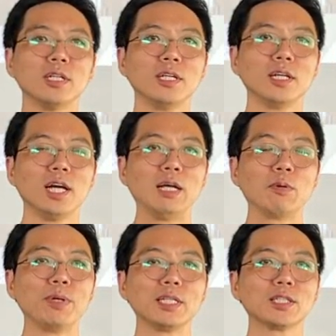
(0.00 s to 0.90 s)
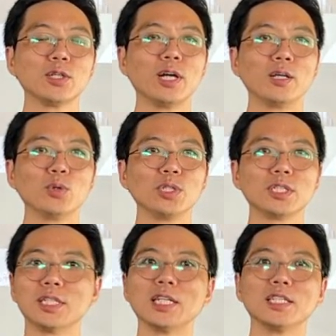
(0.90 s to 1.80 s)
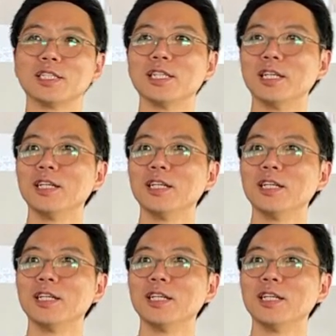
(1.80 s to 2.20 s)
I'm a pastor, I know it's not easy.